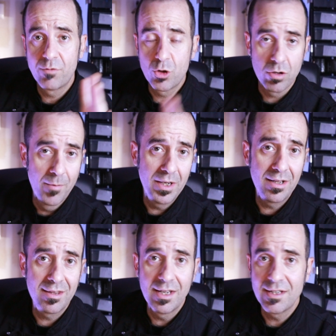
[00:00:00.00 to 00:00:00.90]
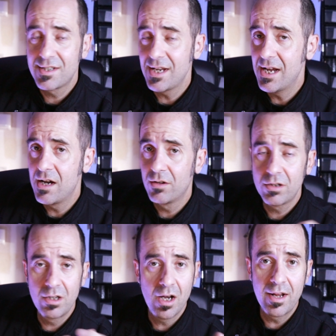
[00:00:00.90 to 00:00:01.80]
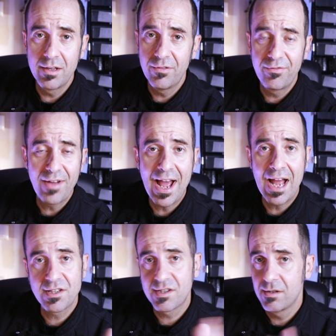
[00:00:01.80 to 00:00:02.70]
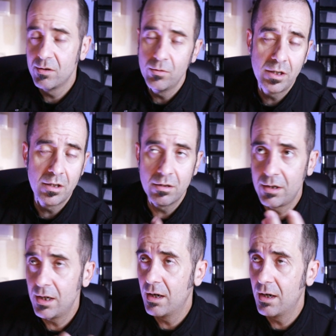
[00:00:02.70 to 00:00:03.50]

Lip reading: trimming things down, cutting the fat so that we could, you